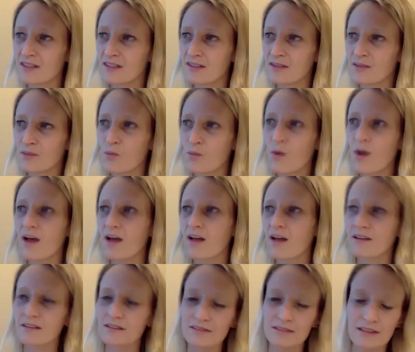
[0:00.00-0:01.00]

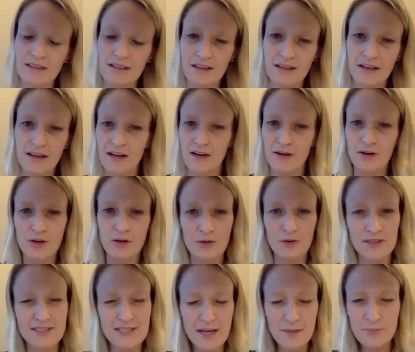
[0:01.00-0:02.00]
well, I don't know,
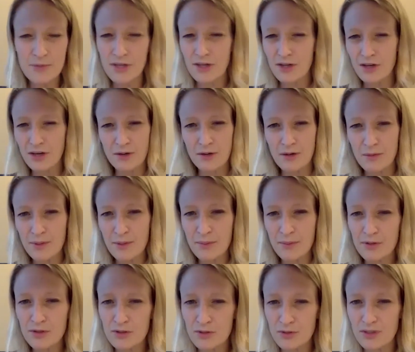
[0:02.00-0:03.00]
accepted, or if
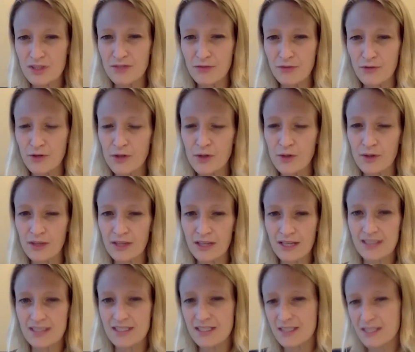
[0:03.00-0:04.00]
people don't do it as frequently.
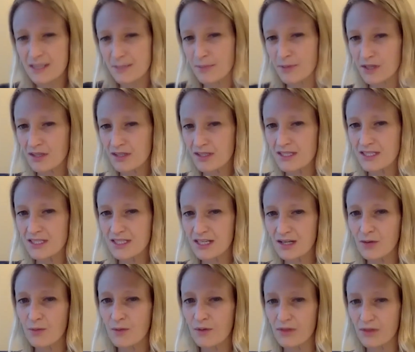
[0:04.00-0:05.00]
I typically
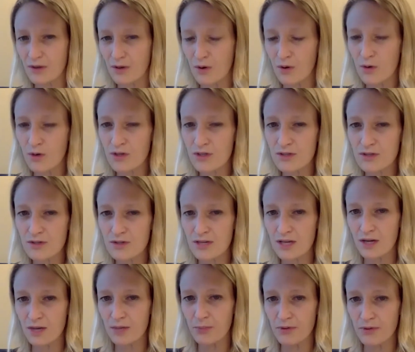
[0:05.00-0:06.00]
stick with the cortisone to
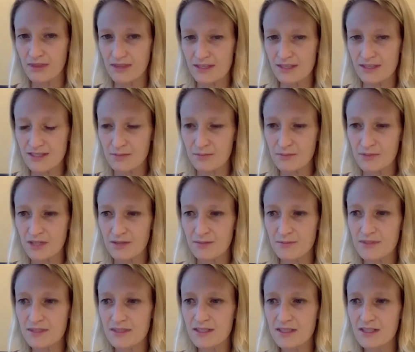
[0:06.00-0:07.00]
help with the
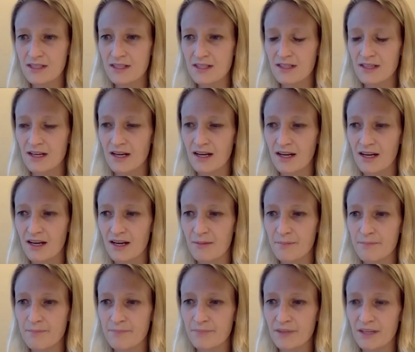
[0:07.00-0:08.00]
symptoms.
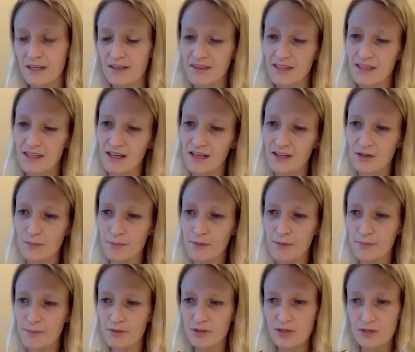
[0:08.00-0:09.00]
I think other
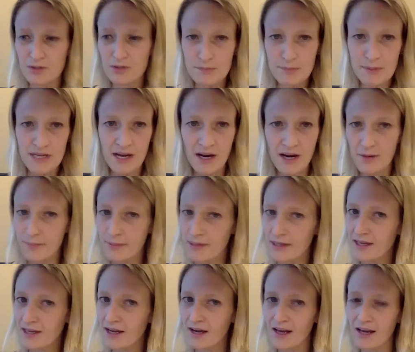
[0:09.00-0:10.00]
people use
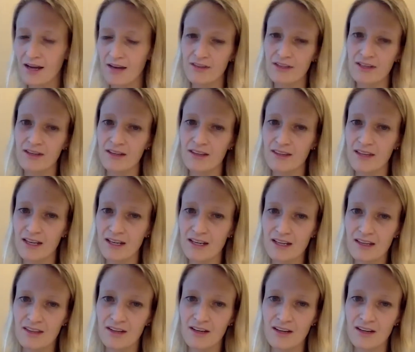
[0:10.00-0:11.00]
PRP. I haven't done that
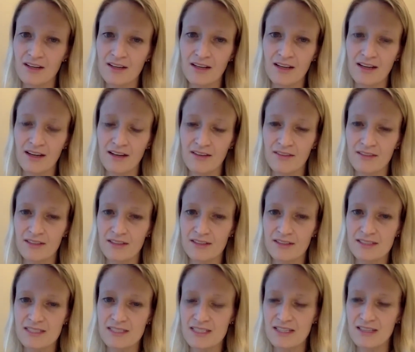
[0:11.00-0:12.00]
either. I haven't
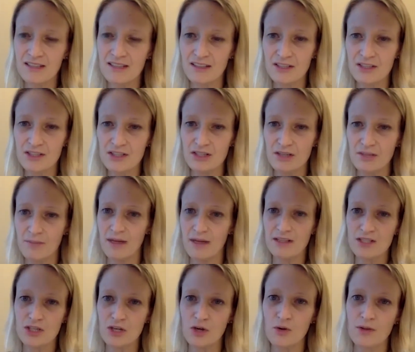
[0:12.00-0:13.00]
seen the literature to
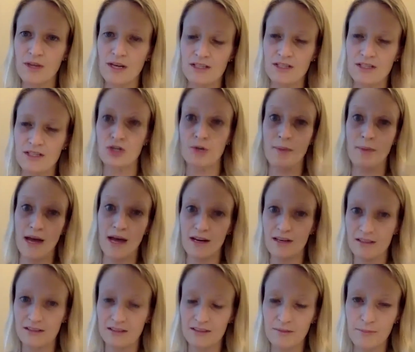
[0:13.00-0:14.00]
show that it's
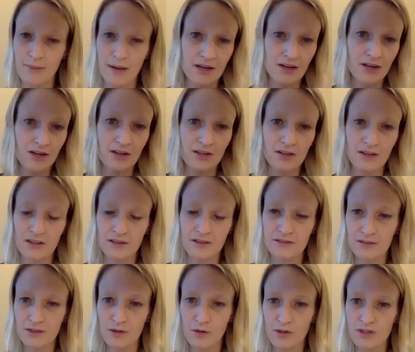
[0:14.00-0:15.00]
dramatically better
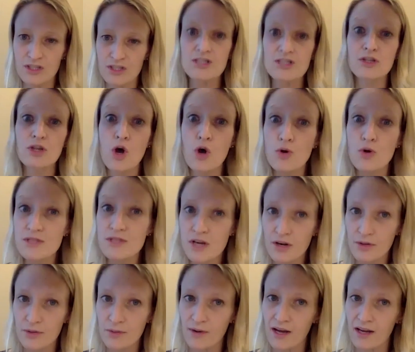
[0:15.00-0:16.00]
or slows
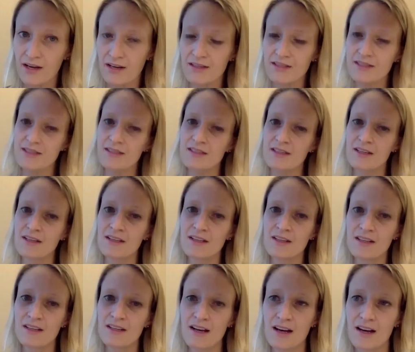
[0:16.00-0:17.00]
arthritis.
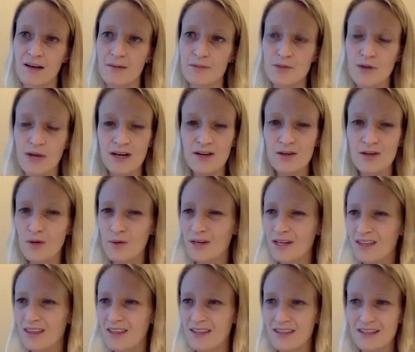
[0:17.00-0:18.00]
So I don't know
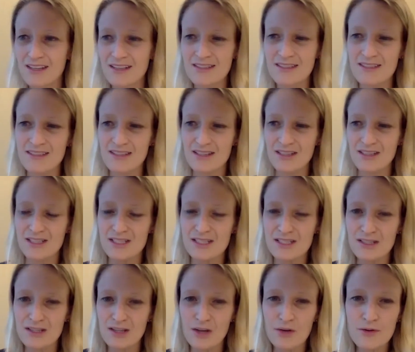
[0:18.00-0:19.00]
anything that necessarily
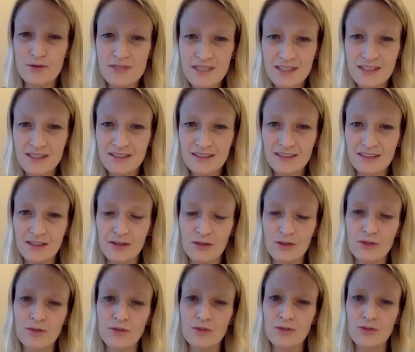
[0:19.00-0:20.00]
slows it. You
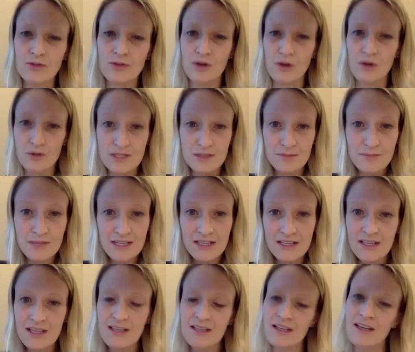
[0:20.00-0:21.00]
know,
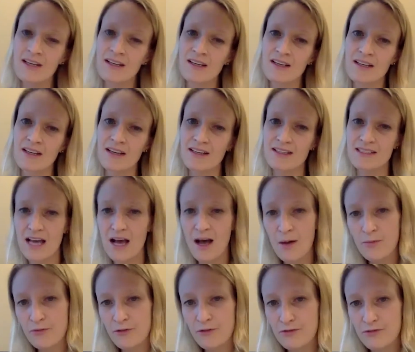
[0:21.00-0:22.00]
glucosamine is
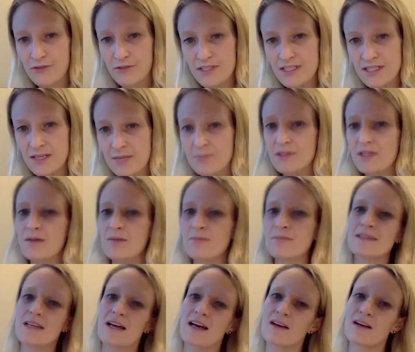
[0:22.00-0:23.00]
helpful for
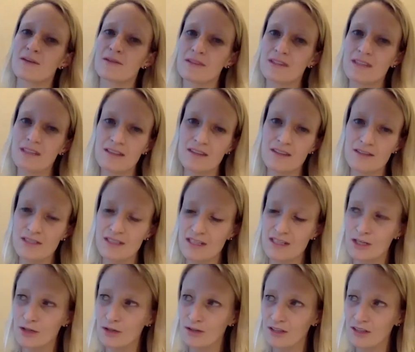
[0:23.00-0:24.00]
symptoms. I don't think there's
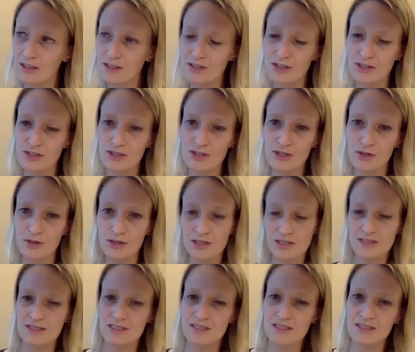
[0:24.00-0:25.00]
any good literature to show that
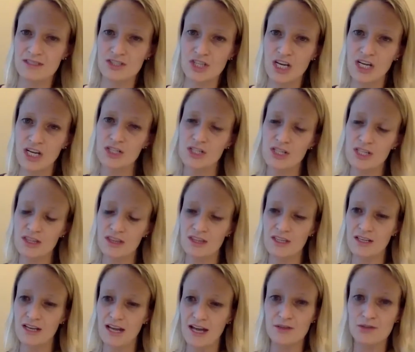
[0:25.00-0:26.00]
it's changing
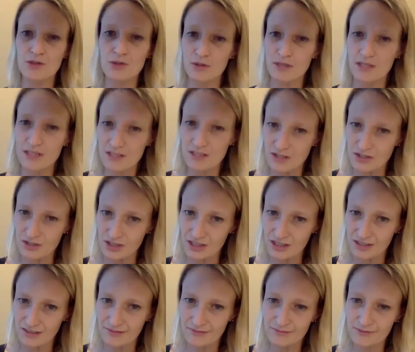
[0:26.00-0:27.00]
the natural
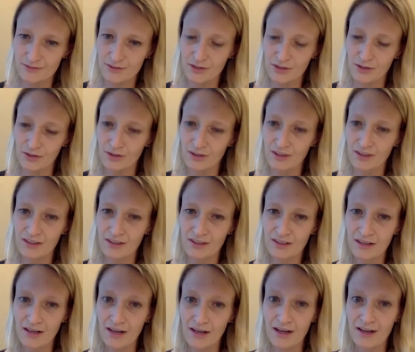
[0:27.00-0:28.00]
history. So
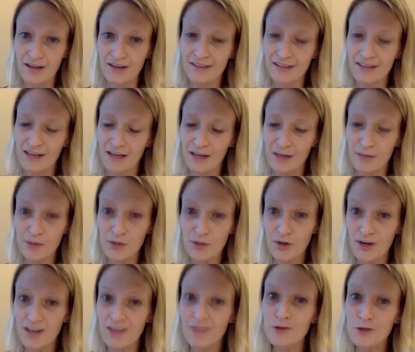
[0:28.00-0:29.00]
it'd be
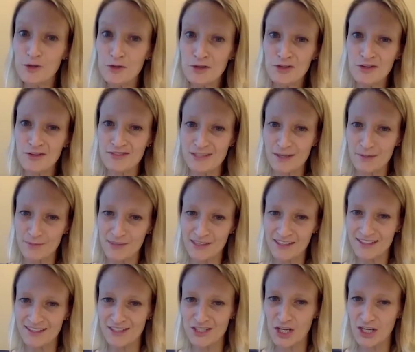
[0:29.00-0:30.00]
great if you knew of
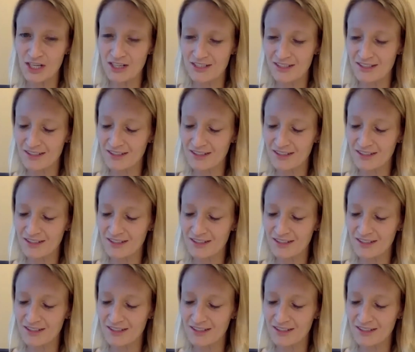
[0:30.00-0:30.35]
something to change it.